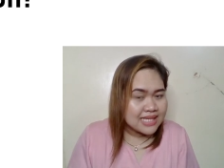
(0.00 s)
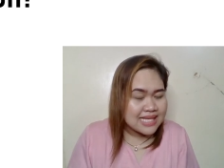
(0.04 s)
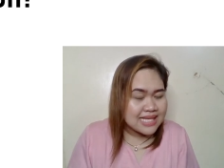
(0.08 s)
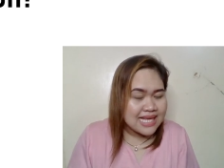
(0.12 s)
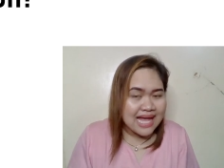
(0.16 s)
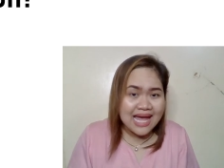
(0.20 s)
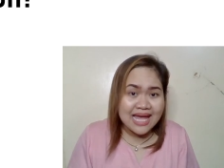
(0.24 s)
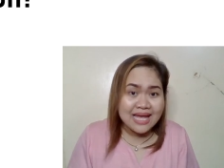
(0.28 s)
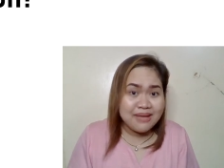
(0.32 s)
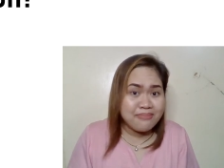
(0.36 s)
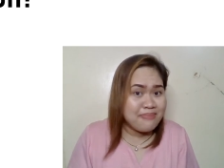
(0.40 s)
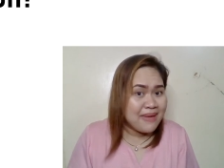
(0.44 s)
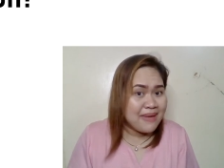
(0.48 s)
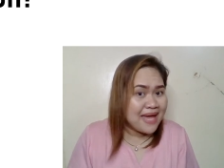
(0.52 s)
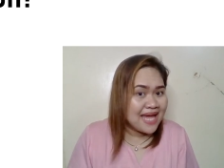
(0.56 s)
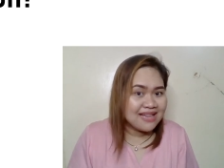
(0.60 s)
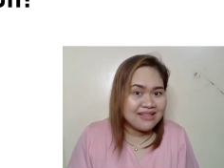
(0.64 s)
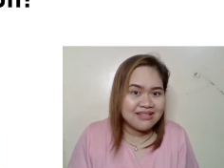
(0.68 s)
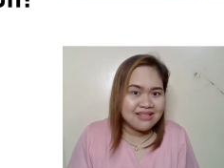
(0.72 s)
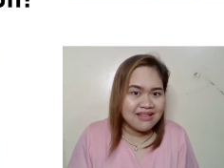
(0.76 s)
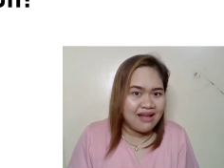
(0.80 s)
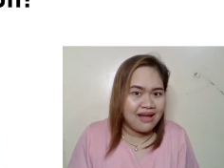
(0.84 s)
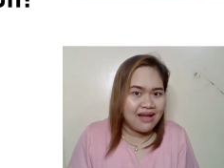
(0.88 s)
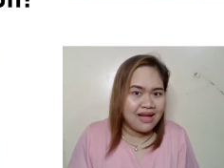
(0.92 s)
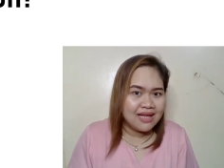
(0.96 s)
I bet
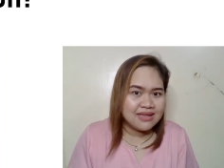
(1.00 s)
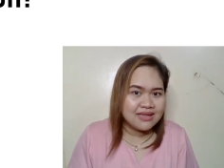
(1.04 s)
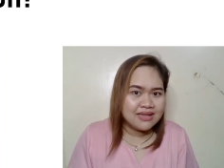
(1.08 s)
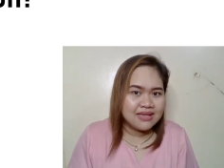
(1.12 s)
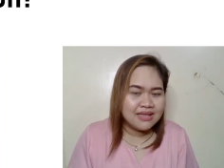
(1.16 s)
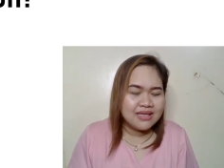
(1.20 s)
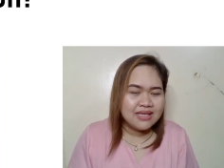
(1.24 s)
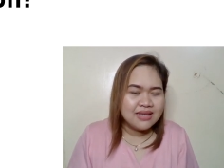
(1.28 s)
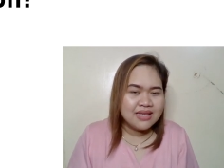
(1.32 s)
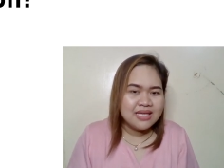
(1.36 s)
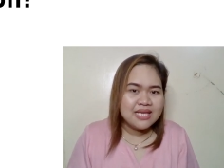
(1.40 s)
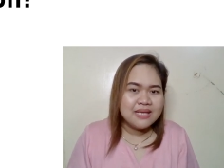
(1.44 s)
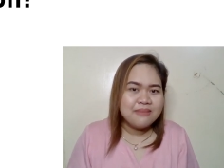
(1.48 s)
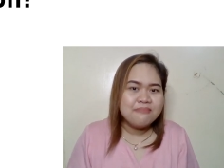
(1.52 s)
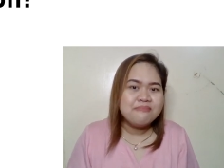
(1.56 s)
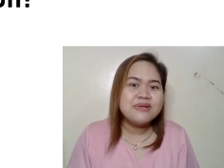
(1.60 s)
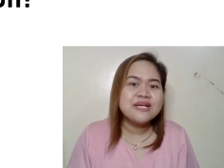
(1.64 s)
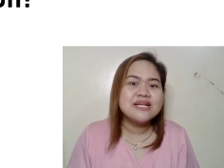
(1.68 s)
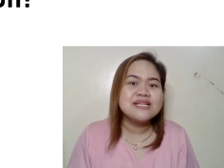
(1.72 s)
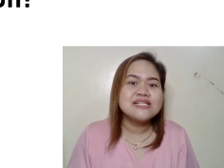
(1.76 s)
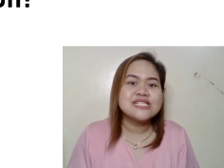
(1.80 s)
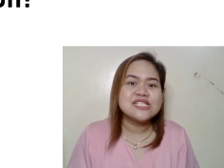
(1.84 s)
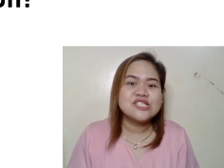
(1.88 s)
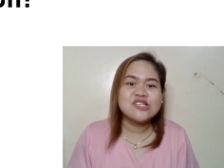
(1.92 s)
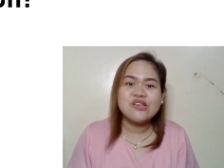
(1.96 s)
not,
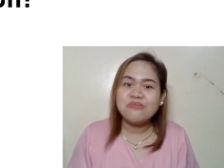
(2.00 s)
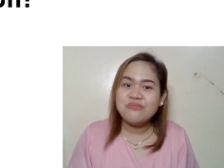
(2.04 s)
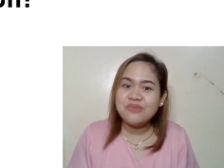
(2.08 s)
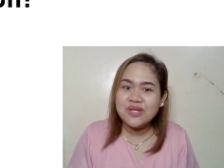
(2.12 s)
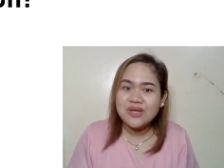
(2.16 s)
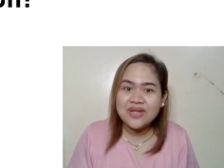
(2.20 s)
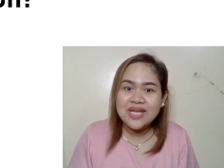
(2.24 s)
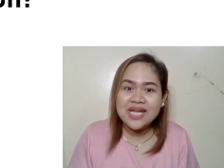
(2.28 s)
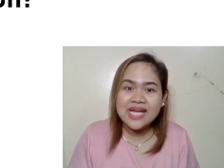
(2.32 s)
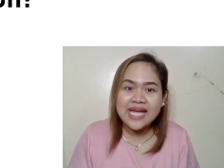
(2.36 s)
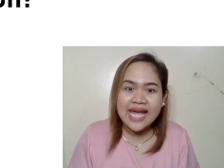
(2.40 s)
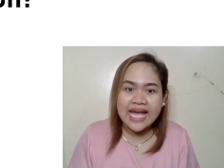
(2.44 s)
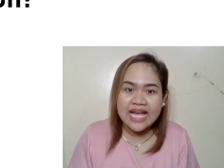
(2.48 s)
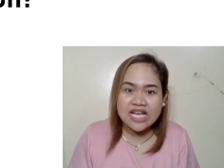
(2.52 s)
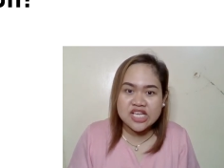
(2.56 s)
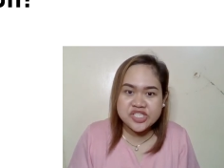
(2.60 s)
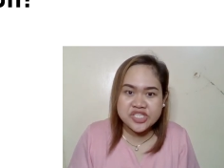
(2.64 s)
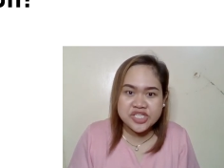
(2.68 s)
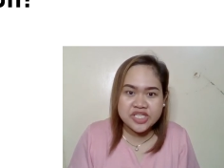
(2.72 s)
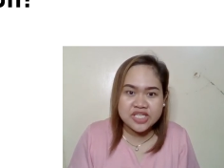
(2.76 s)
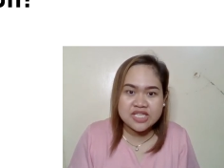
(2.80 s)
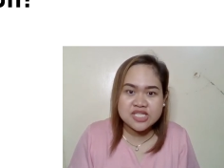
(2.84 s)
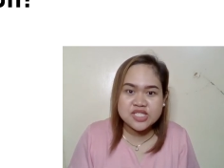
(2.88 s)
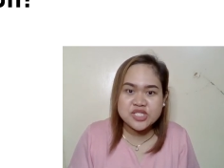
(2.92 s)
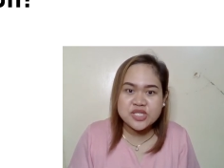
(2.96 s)
because
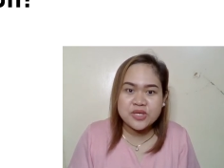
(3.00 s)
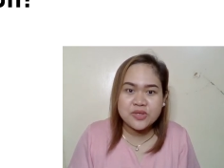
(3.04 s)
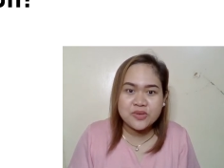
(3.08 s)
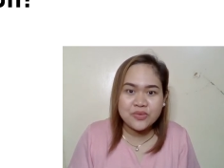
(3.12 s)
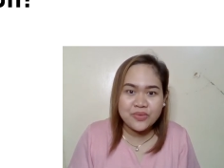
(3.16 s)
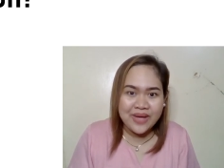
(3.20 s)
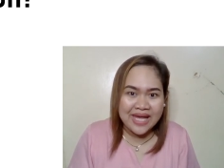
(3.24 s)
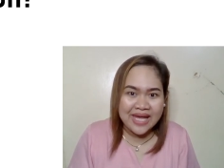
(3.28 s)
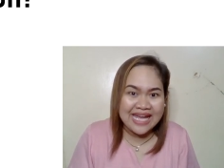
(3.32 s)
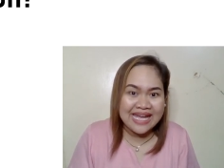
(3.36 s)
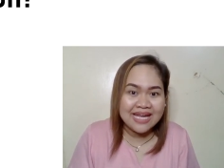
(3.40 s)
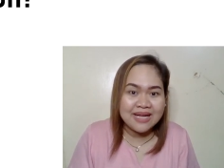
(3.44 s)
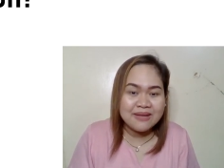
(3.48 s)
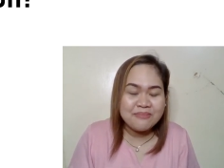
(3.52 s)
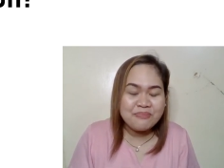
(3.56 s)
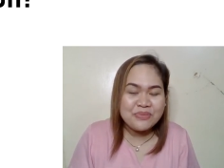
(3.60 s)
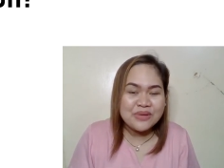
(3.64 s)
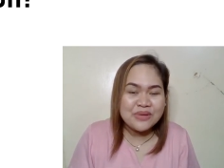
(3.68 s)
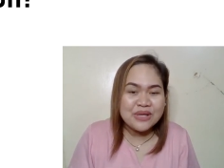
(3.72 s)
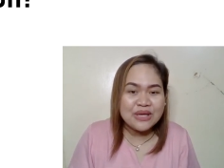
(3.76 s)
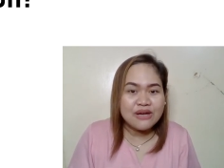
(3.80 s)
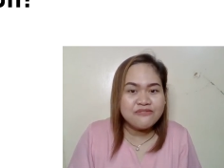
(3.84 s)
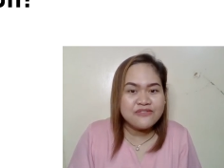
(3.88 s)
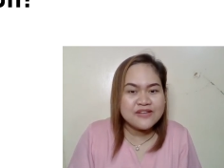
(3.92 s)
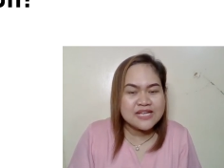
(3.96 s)
communication is our way
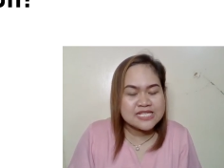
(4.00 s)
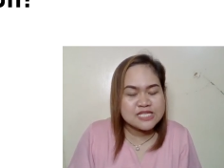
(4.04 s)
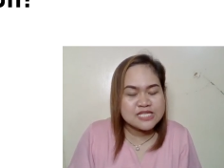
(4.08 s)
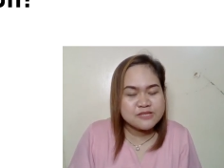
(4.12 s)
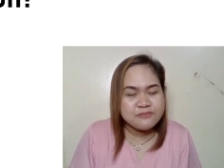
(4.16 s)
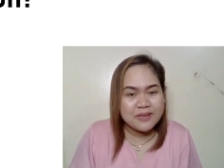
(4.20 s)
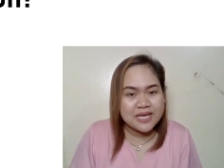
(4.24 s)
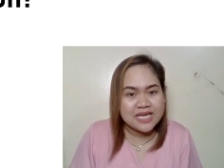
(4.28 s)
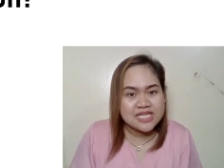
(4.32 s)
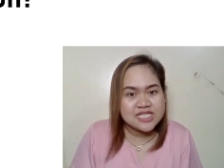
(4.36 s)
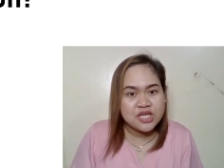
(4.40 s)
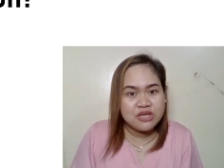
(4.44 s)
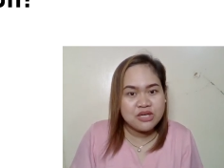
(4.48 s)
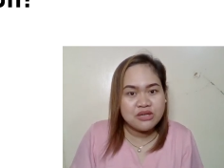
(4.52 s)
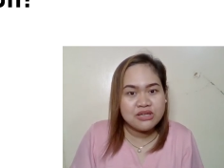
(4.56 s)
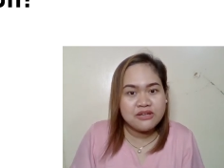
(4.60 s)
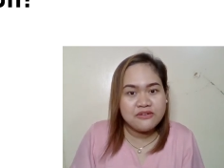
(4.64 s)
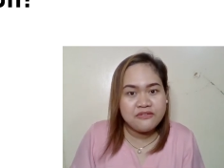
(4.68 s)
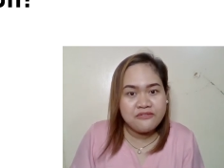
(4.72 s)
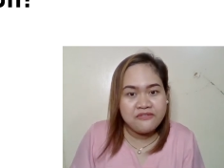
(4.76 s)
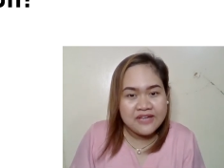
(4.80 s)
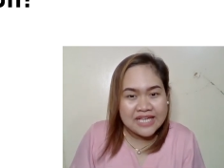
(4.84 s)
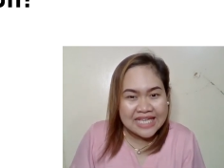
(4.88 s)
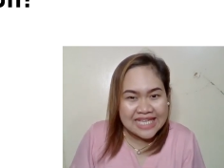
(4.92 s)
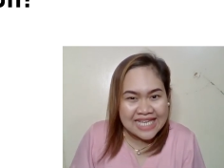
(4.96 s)
of expressing our
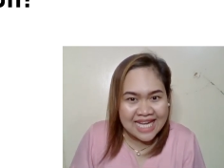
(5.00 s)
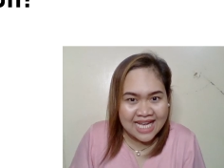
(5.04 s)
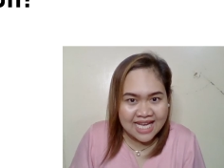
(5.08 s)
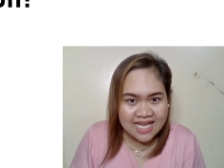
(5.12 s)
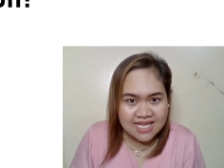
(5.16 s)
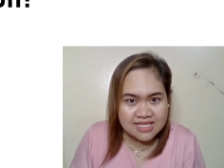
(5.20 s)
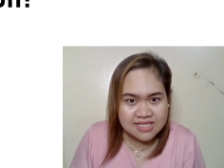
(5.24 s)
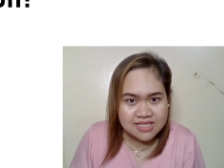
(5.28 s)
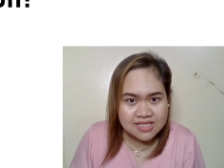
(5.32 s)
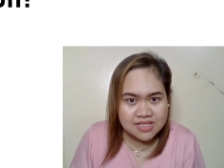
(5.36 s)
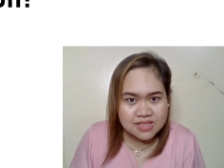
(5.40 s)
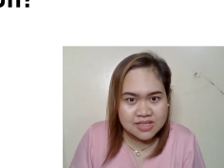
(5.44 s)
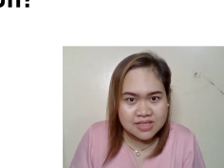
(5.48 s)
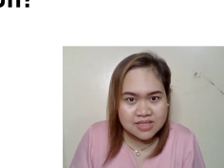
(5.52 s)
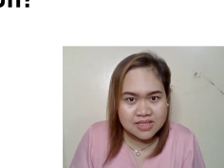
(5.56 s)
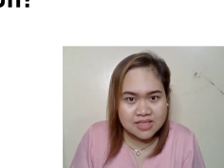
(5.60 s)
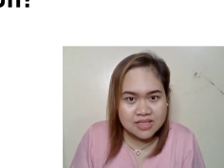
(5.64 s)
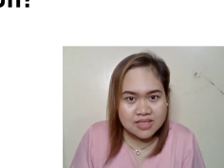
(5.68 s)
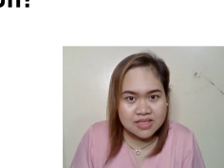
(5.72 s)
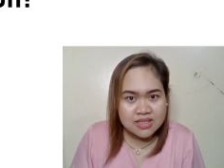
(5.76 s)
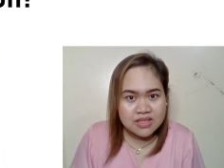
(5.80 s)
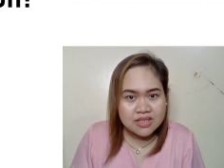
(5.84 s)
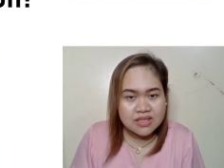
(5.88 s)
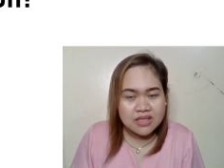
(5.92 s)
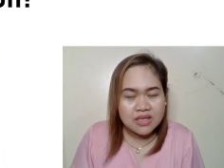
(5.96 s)
feelings,
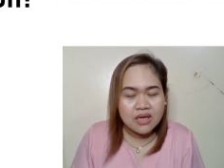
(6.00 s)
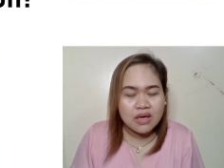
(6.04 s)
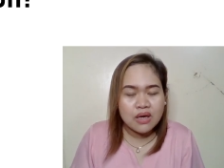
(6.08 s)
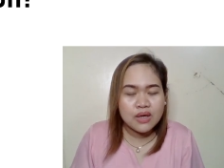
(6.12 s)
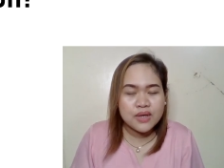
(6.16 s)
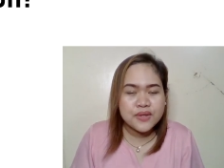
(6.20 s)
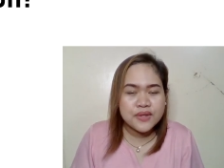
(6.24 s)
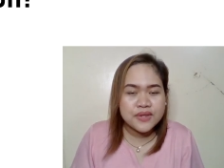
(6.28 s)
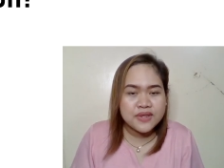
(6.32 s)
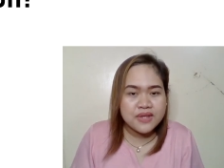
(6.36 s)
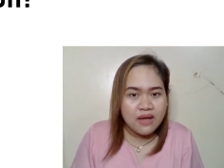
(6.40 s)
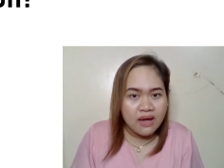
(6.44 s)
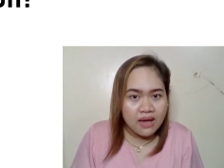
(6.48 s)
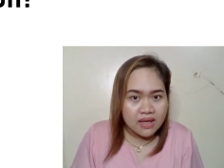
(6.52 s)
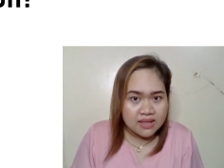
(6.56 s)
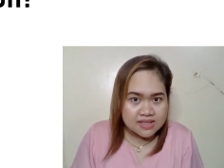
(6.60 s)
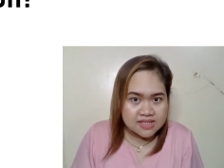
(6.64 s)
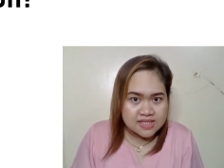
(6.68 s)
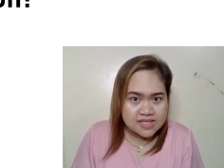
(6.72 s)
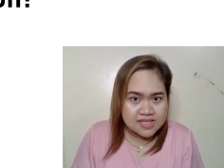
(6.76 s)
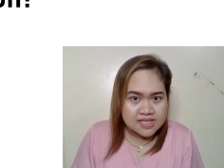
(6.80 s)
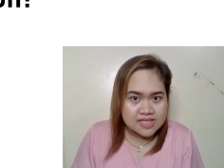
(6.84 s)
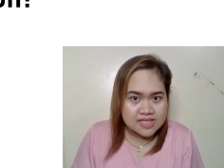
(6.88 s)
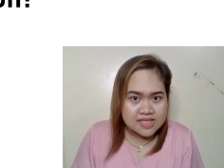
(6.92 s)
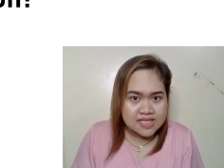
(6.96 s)
our
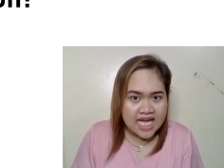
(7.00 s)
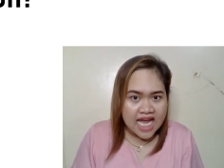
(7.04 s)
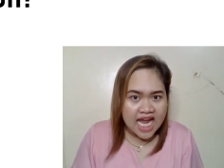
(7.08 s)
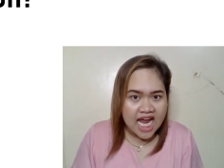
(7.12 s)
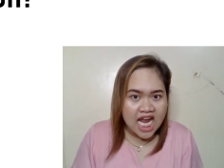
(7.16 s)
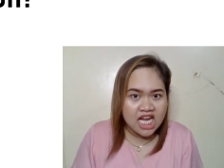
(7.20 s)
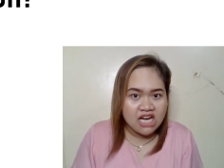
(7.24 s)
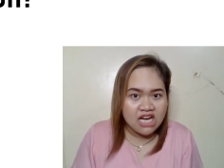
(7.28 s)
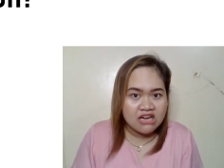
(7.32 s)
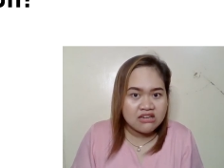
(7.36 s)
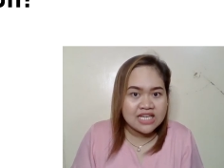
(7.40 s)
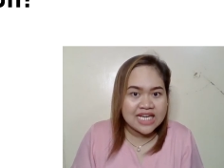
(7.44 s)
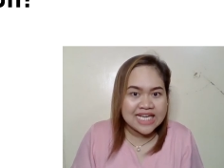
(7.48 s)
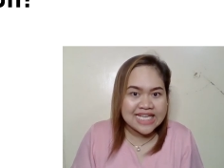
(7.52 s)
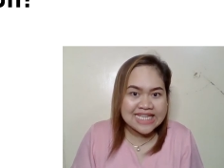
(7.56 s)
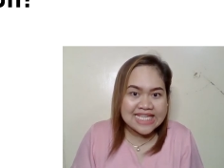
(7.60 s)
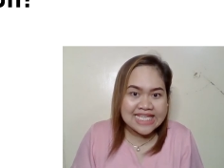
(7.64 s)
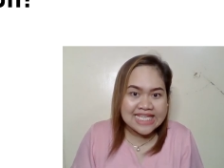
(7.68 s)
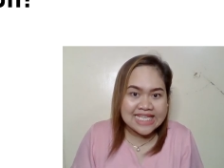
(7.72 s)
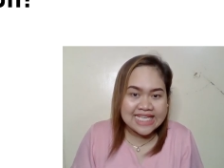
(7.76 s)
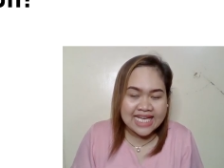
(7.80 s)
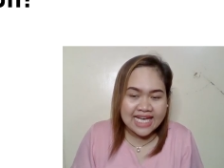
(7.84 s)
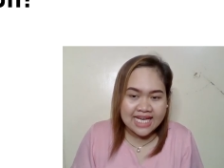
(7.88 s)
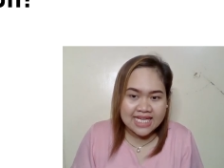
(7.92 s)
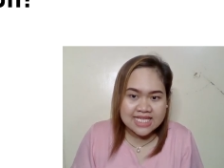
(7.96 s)
thoughts, and our
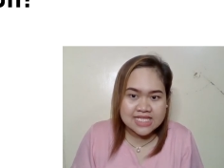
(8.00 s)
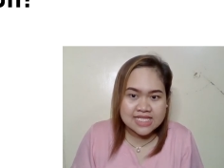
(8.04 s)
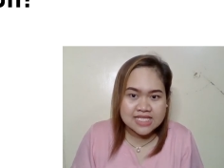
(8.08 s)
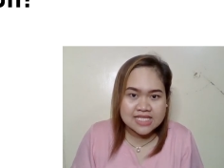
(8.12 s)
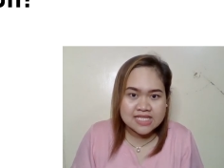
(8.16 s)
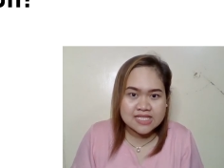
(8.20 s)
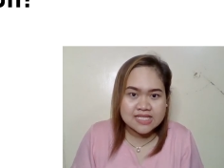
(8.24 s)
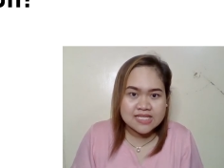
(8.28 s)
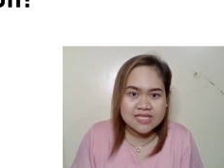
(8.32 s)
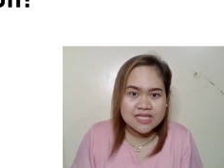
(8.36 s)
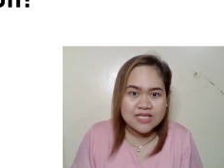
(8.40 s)
ideas.